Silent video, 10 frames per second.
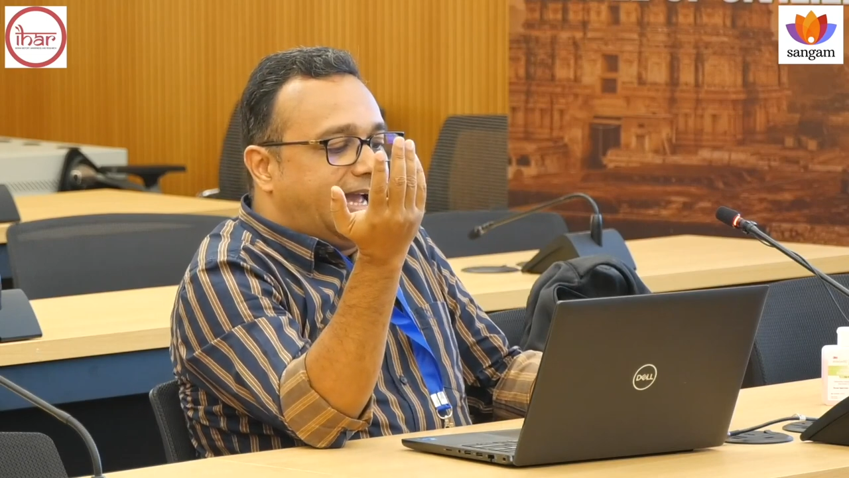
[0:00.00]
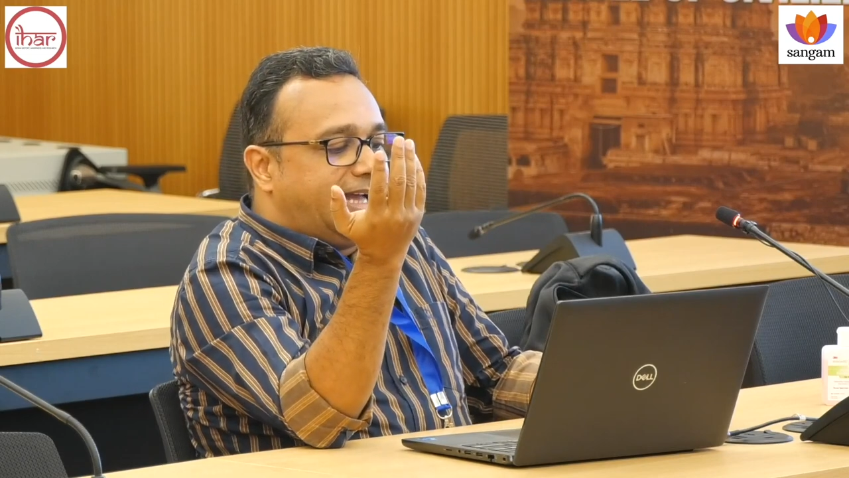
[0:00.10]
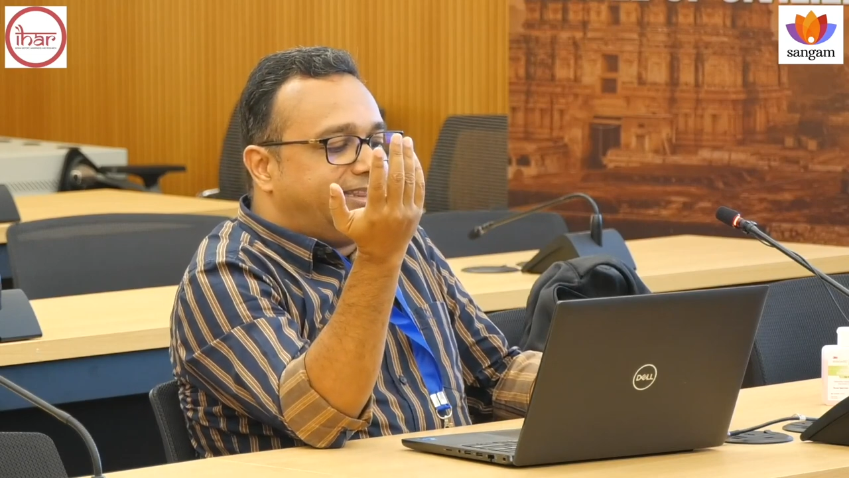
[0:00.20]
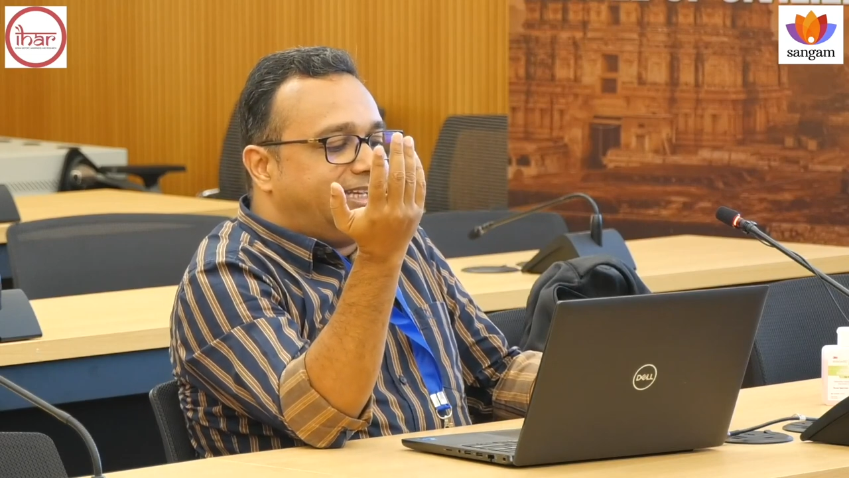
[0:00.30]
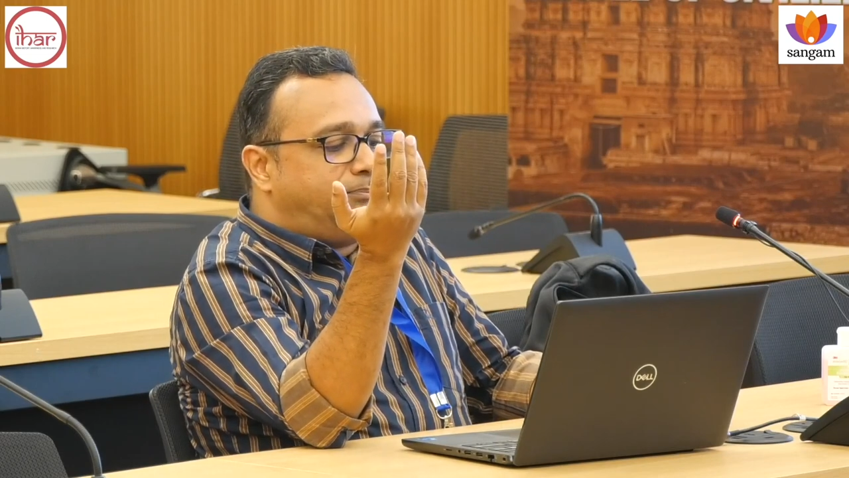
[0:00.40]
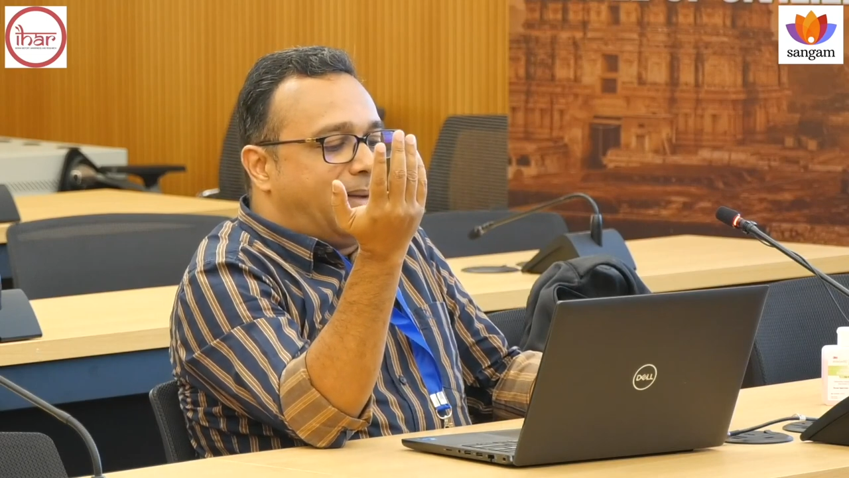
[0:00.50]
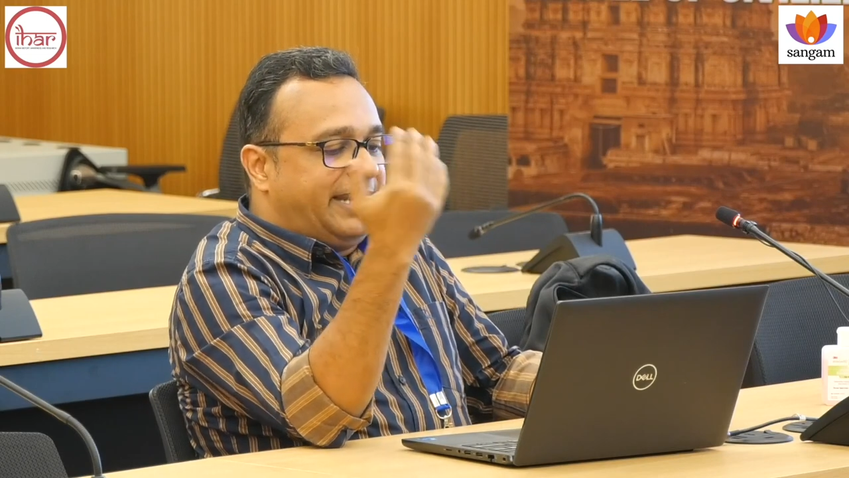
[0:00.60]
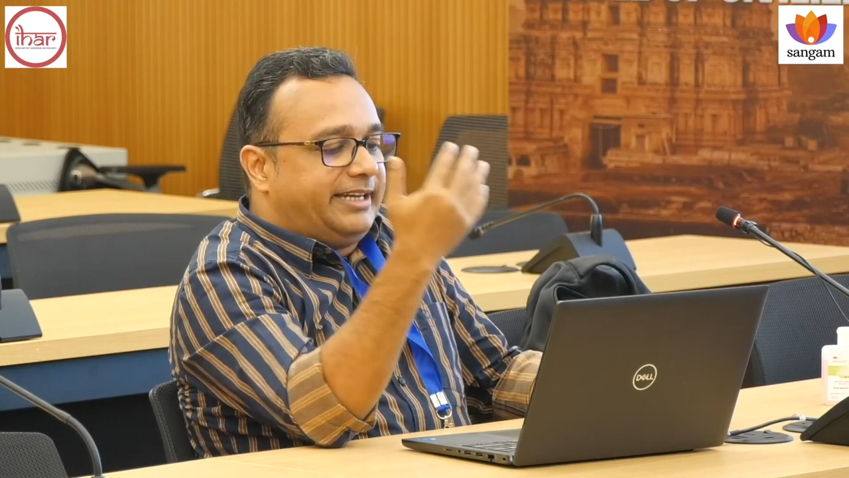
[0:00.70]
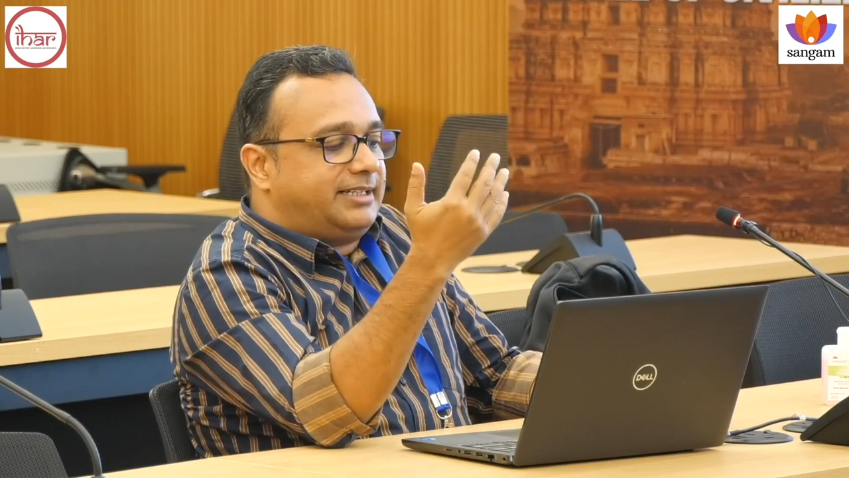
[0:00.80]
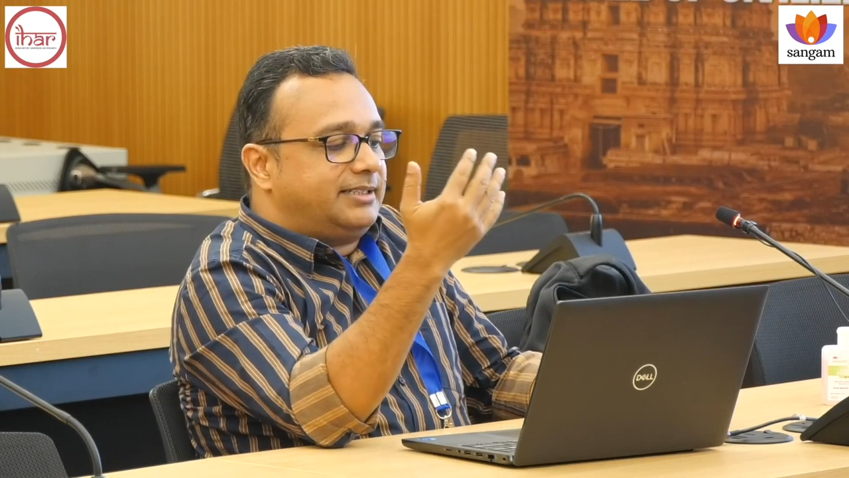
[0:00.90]
and then
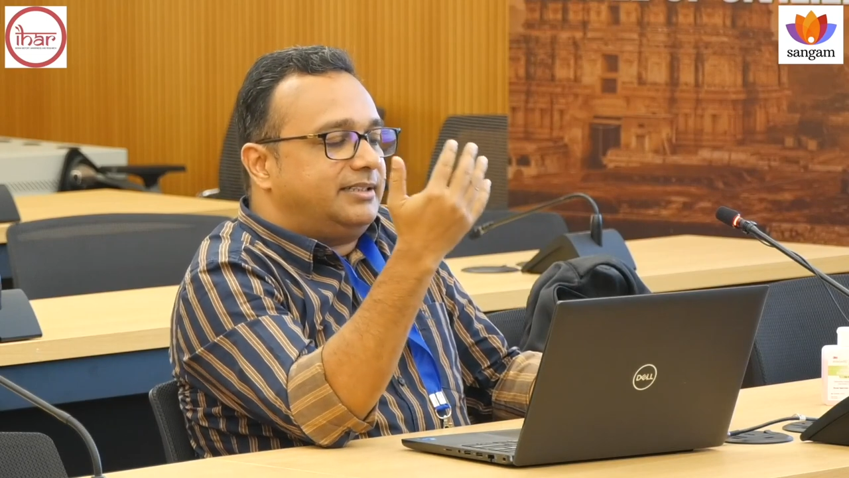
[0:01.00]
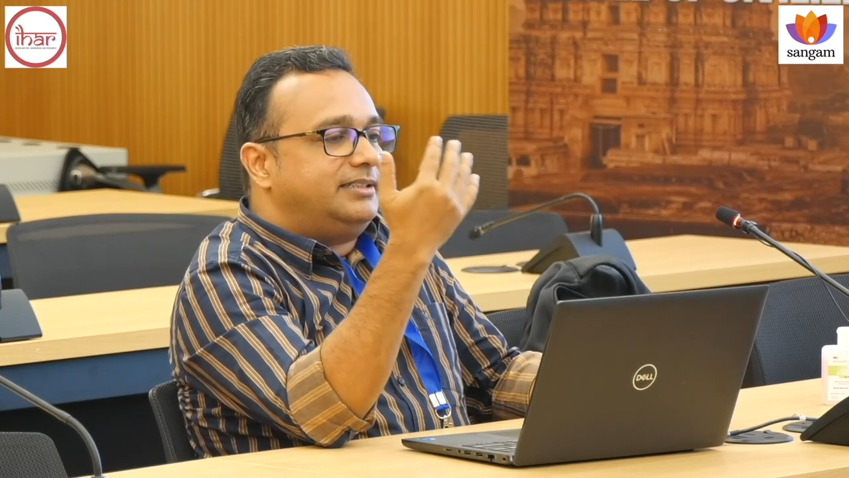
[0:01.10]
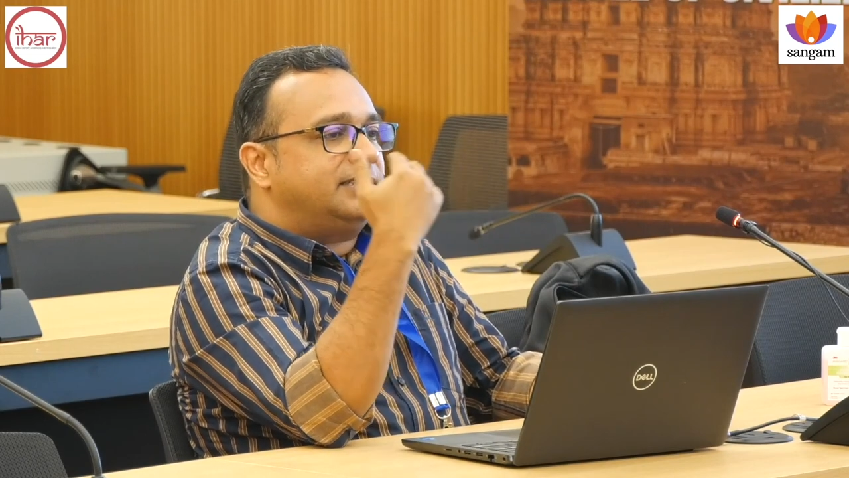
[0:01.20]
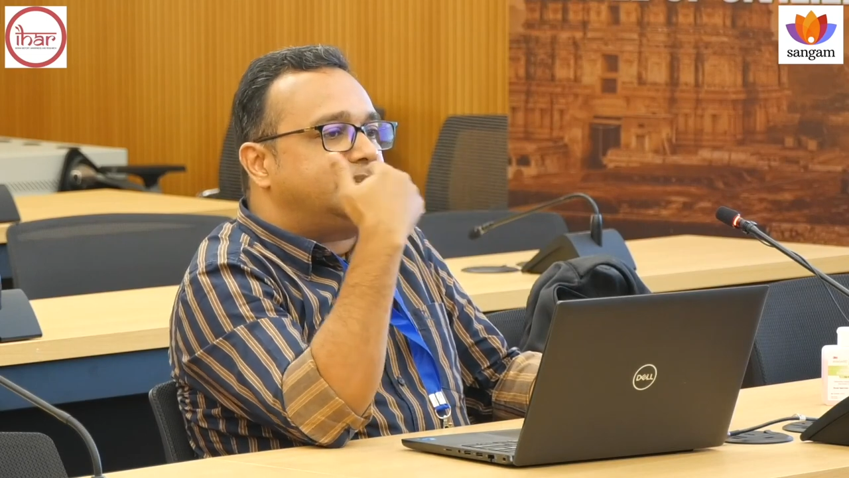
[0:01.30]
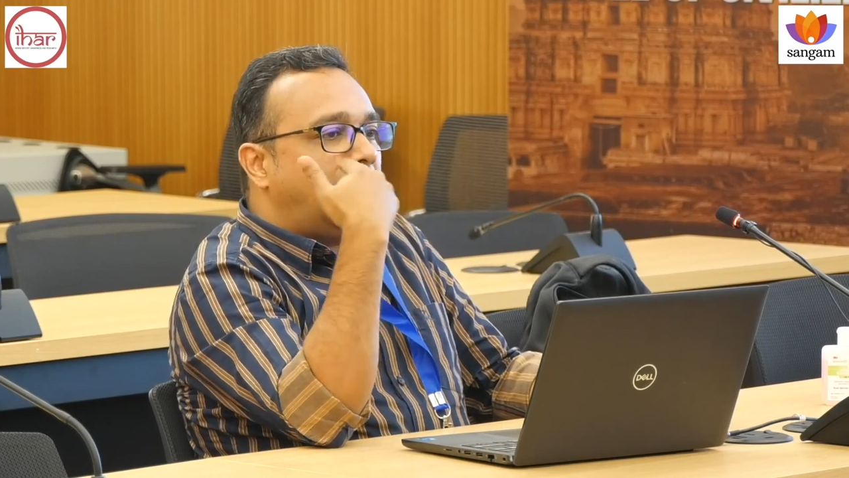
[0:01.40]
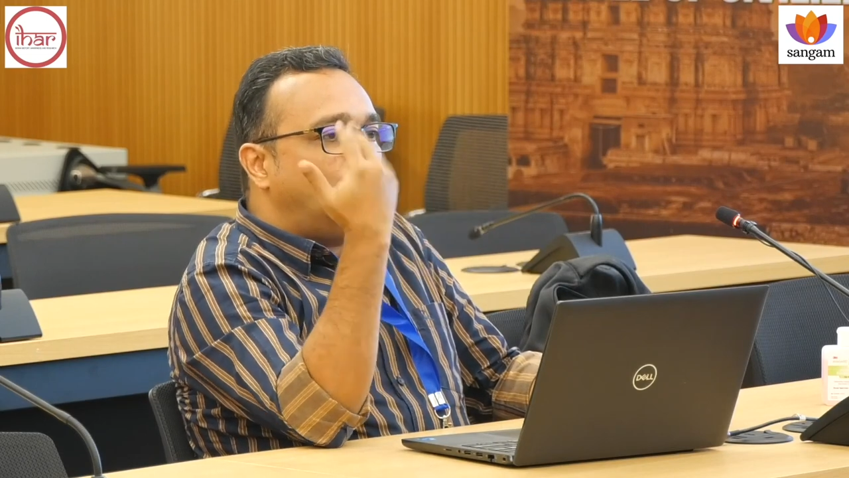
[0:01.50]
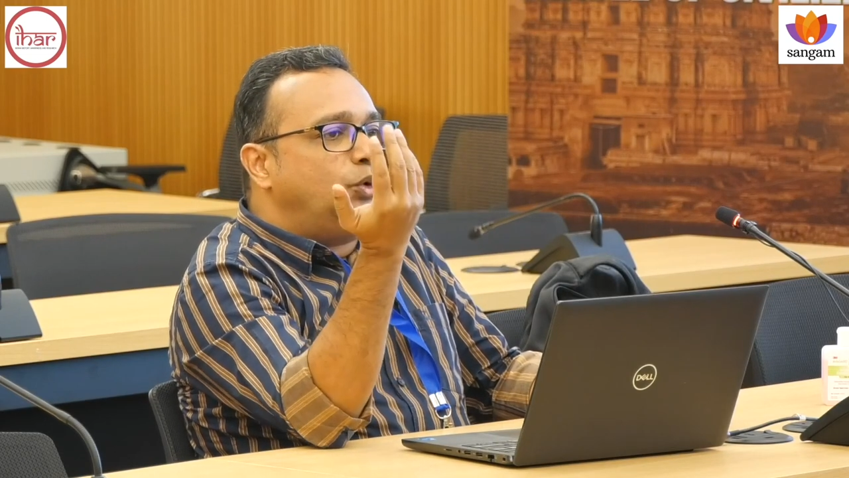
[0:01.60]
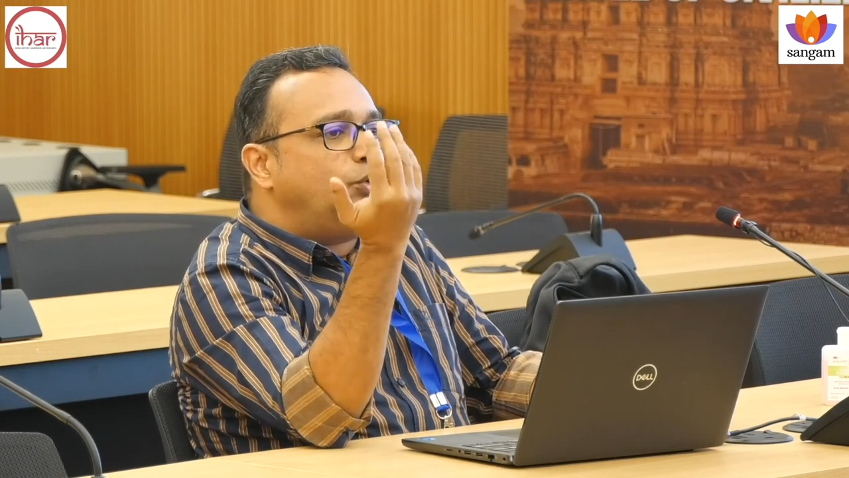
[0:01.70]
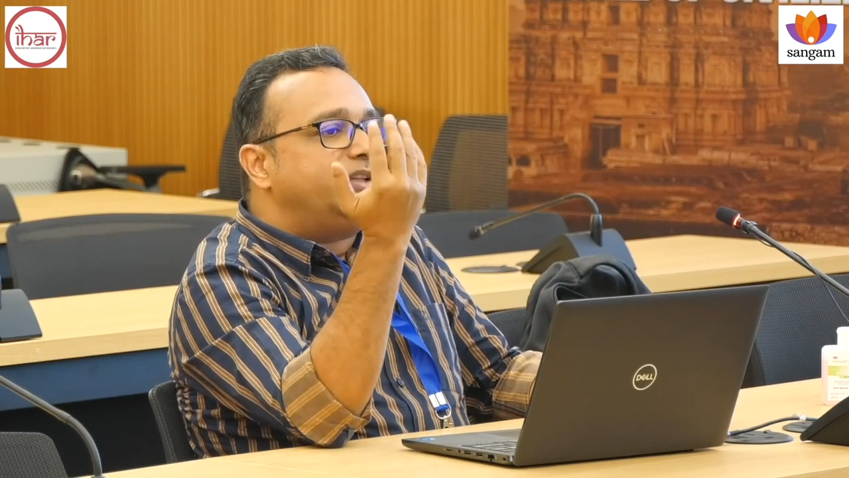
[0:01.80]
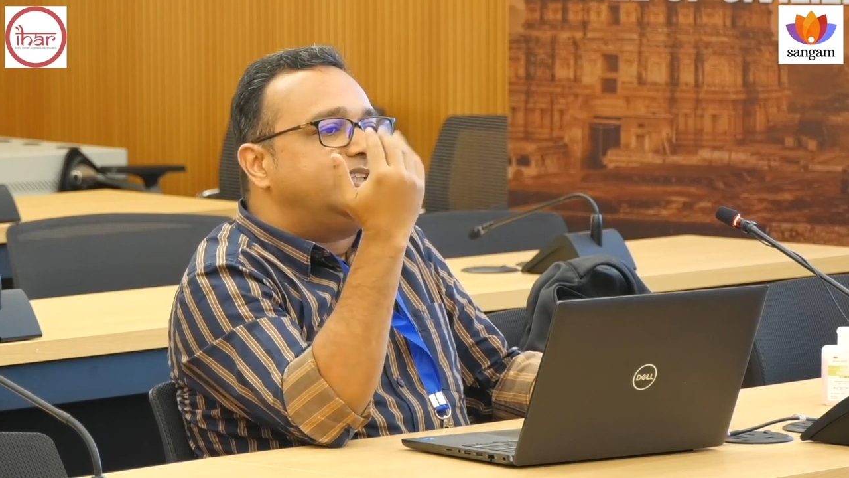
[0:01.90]
palate is a
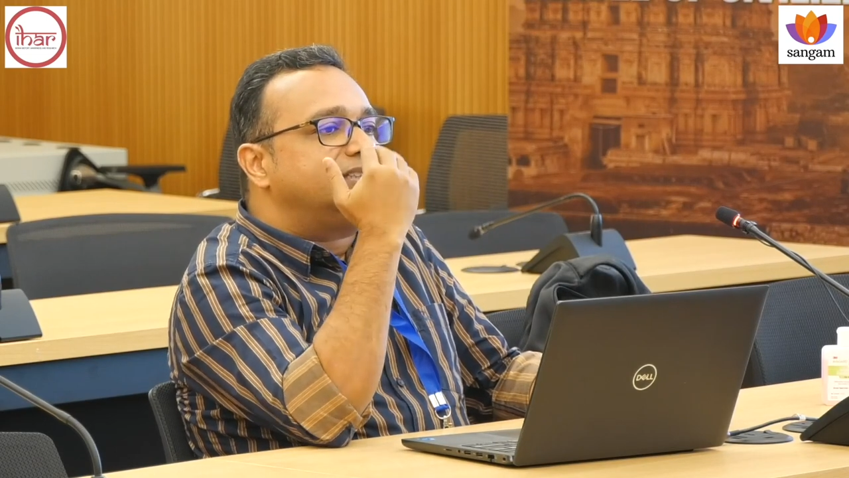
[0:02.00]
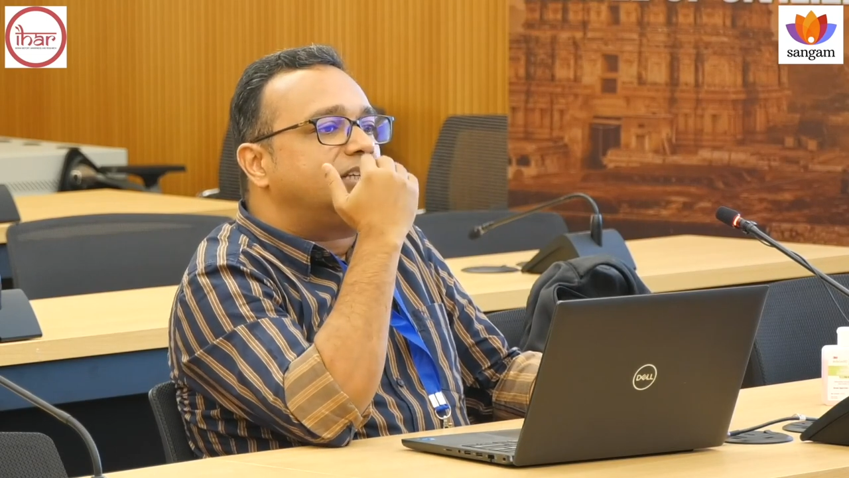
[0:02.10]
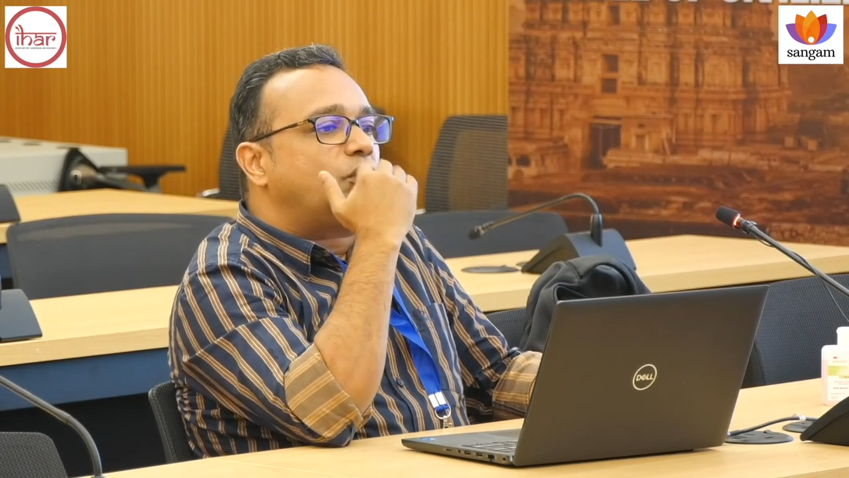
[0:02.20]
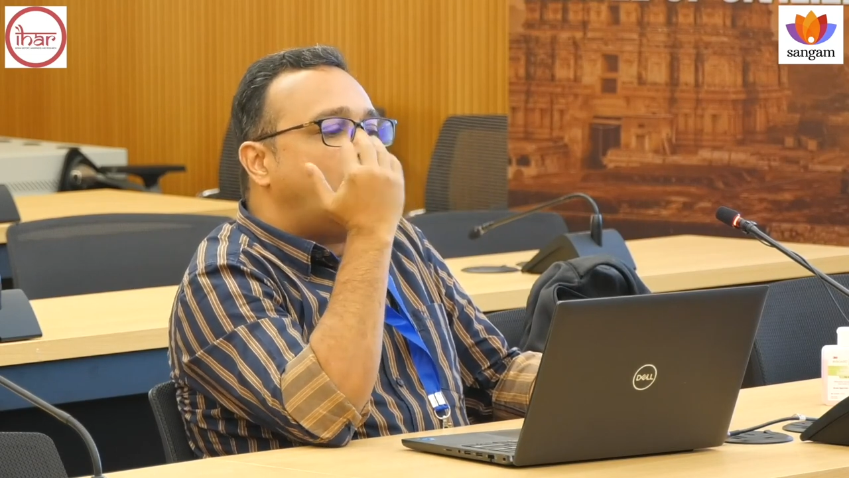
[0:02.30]
talu which is the